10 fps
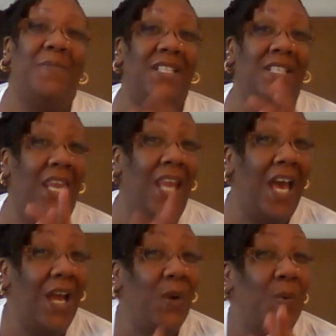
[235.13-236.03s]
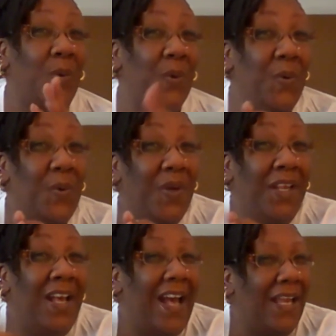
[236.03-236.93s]
There's a lot going
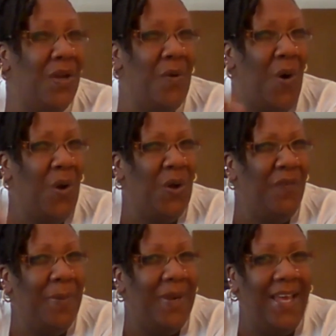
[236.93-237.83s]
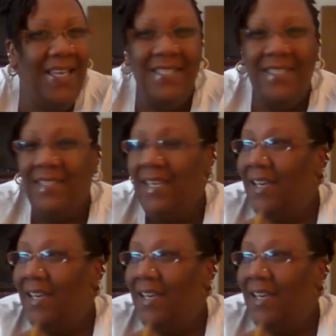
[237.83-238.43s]
on. I know all over the place.